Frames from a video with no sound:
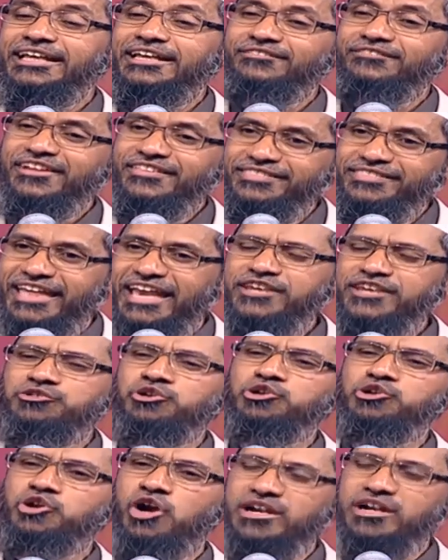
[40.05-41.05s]
even
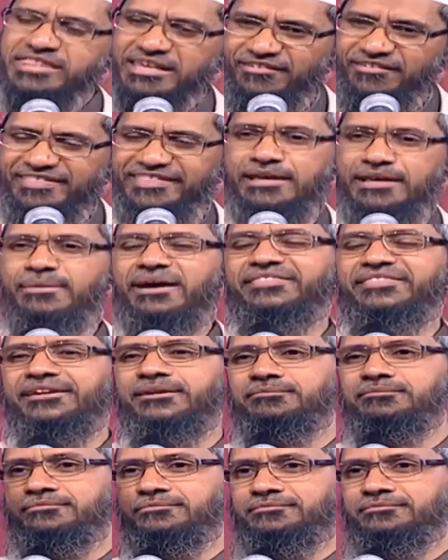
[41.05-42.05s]
they should not say Vande
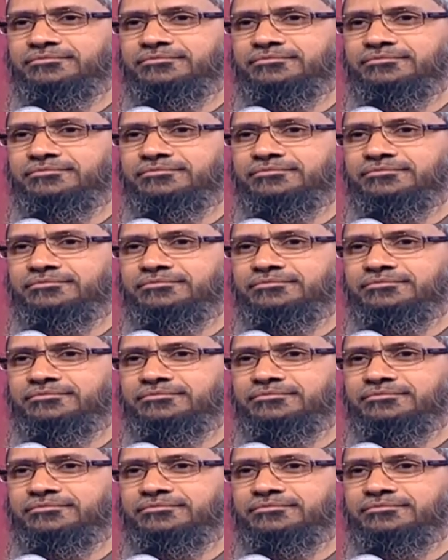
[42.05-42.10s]
Mataram.